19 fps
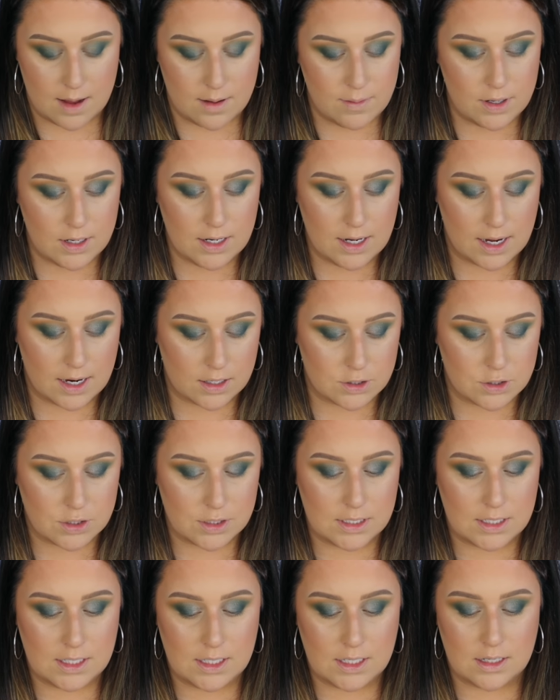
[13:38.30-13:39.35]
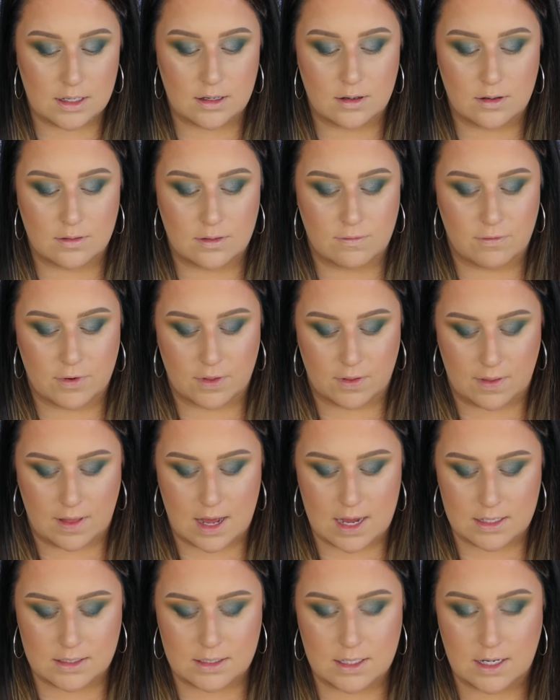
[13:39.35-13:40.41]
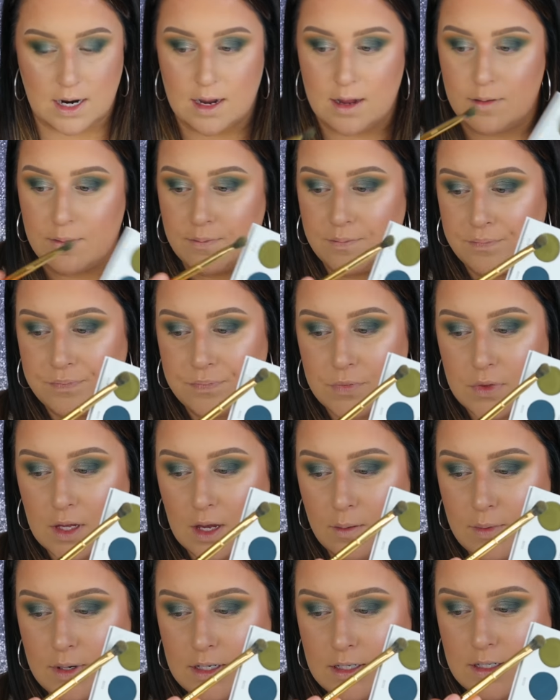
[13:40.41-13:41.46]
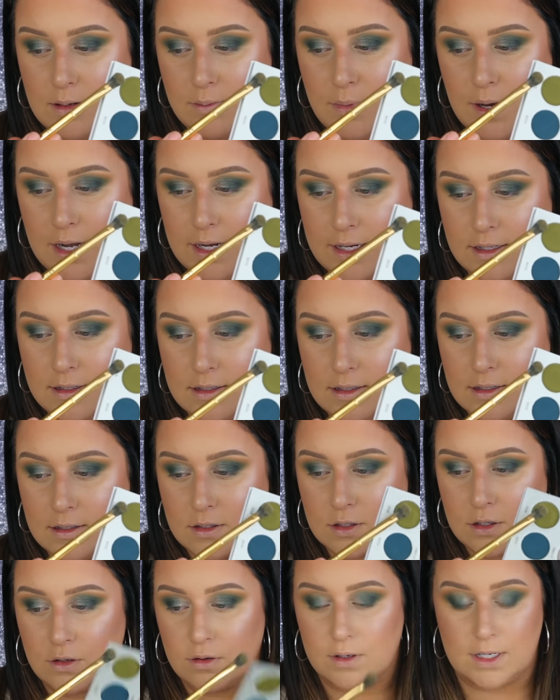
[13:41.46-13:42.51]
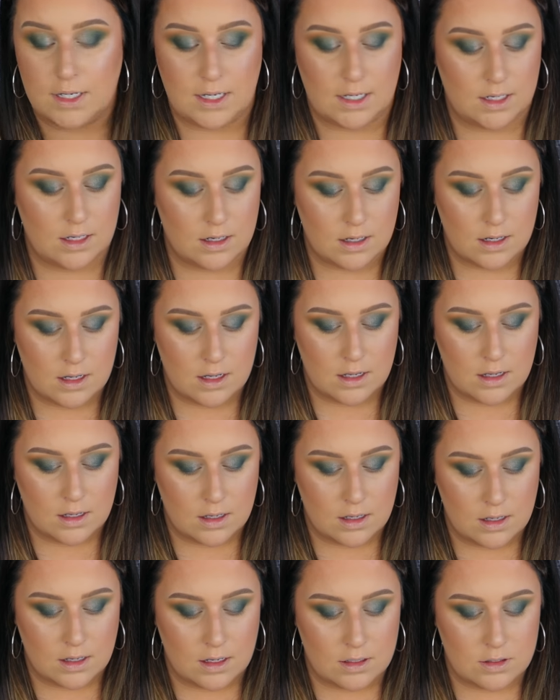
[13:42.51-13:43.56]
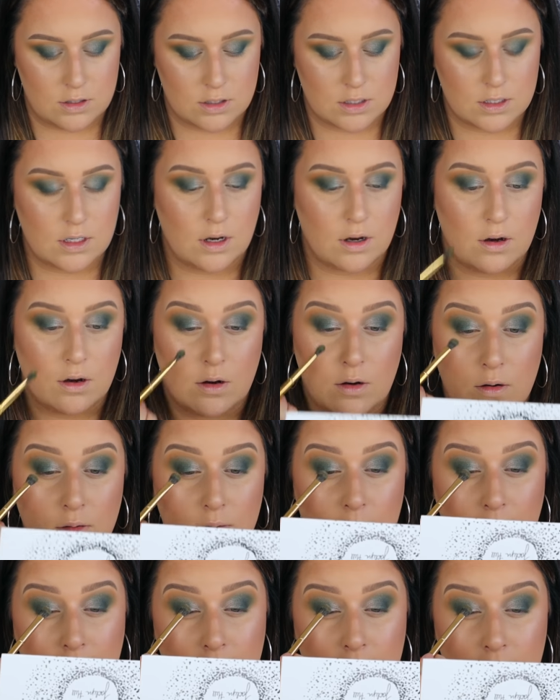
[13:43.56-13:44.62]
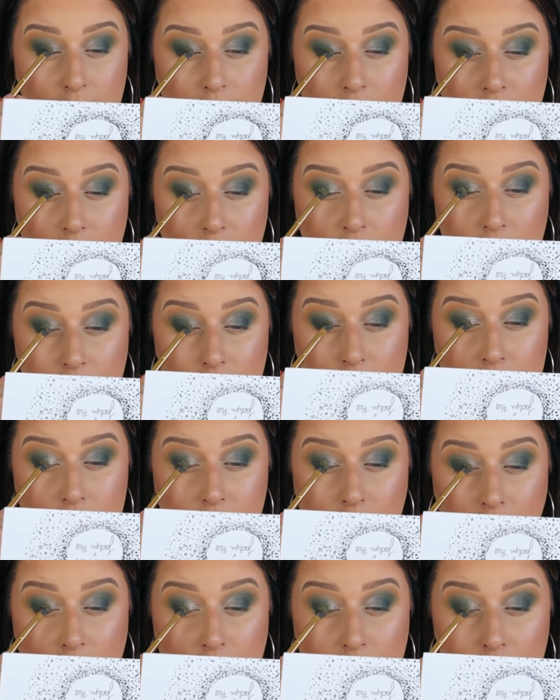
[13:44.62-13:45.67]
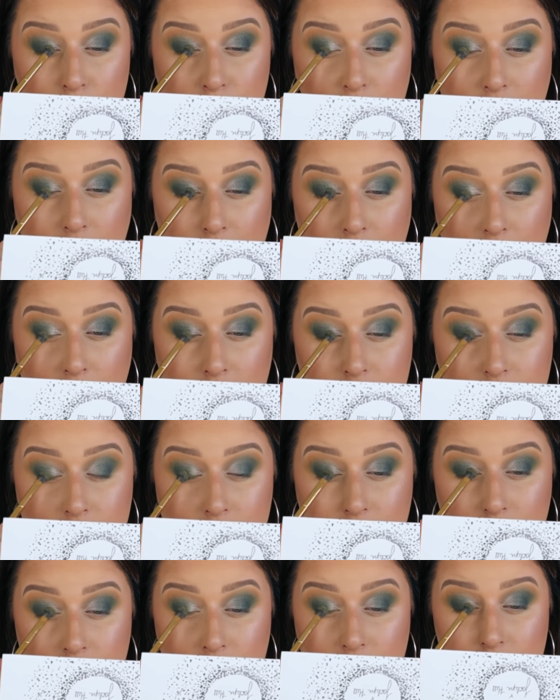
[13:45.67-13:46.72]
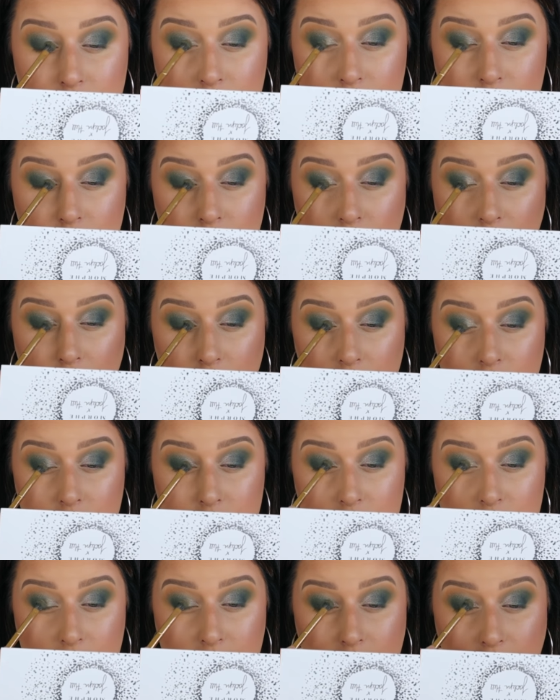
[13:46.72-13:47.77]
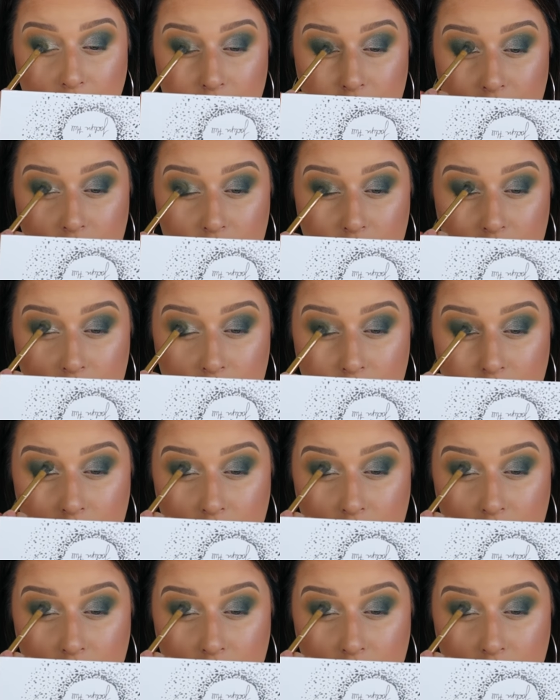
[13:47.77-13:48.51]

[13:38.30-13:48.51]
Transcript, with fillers: I'm gonna actually, for the last time, I'm gonna dip back into this green and just go right here to kind of blend these two colors together.